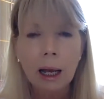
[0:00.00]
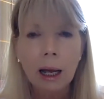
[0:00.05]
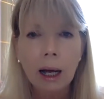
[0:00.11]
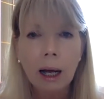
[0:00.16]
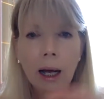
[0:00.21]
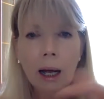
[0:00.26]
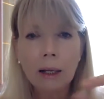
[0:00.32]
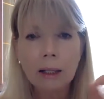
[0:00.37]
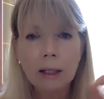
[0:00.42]

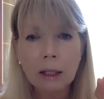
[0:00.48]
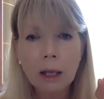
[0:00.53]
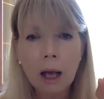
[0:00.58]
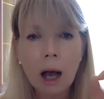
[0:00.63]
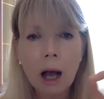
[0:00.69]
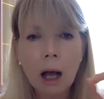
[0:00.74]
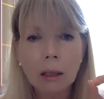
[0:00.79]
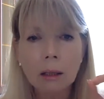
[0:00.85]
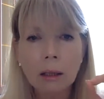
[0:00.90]
I
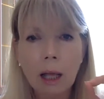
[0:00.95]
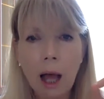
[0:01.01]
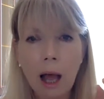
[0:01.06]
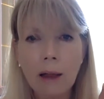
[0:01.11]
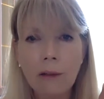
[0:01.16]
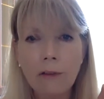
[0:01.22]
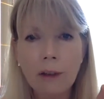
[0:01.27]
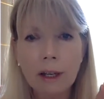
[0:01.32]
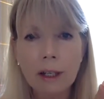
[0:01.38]
saw
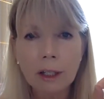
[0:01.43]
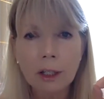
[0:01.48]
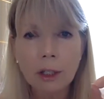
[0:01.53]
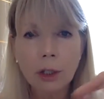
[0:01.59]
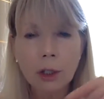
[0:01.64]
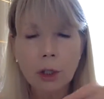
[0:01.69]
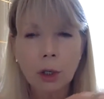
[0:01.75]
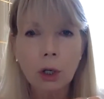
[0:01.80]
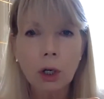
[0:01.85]
life as a
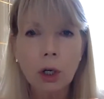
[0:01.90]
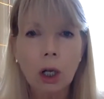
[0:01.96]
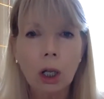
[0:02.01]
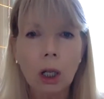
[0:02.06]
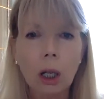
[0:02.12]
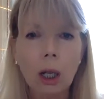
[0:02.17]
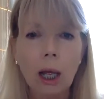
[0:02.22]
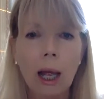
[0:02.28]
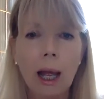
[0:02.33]
circle,